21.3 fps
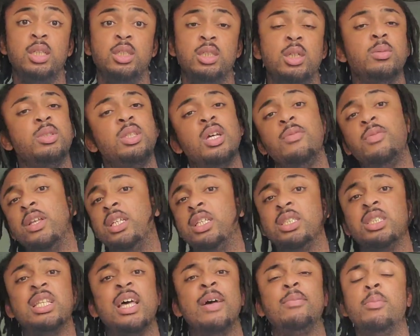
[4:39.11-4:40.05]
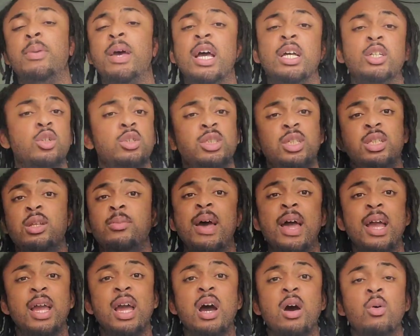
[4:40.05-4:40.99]
Some stuff they just slap the badge on, send it
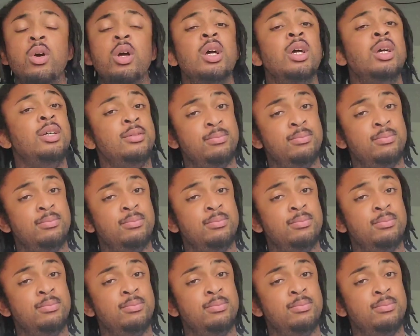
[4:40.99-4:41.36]
back out.